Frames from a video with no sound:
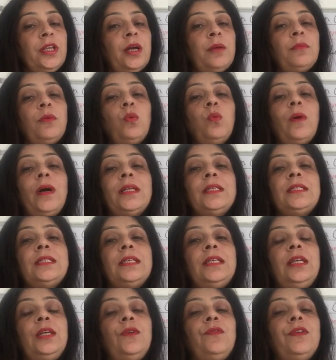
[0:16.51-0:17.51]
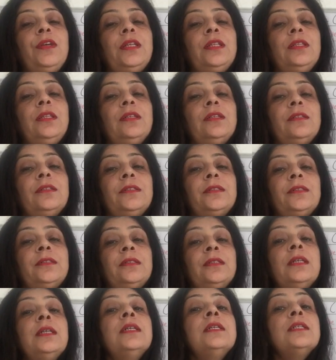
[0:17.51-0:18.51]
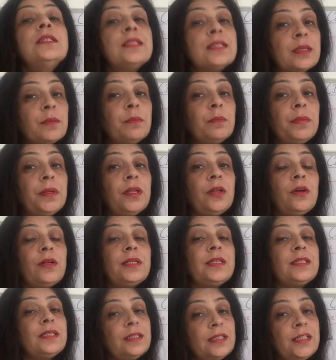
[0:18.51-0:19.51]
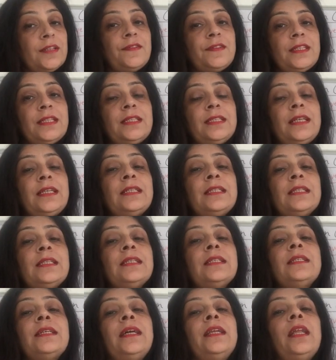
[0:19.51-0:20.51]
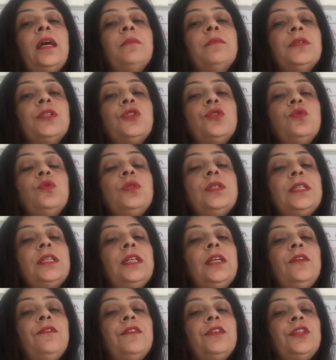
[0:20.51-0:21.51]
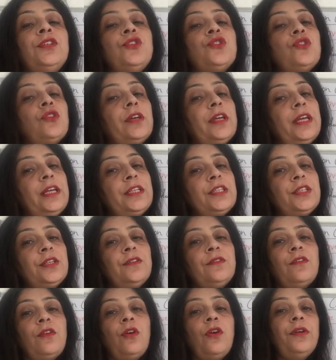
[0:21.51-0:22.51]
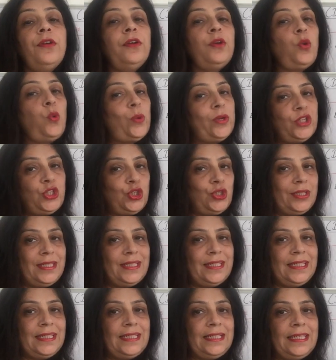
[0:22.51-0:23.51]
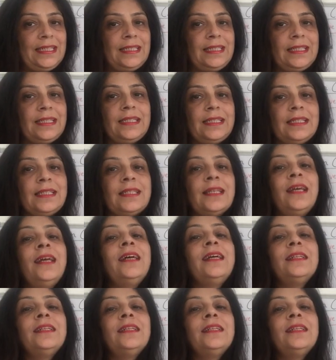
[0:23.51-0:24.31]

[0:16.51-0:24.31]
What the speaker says: Number 1 dealing with the simple or assertive sentences, and number 2 dealing with interrogative or question sentences.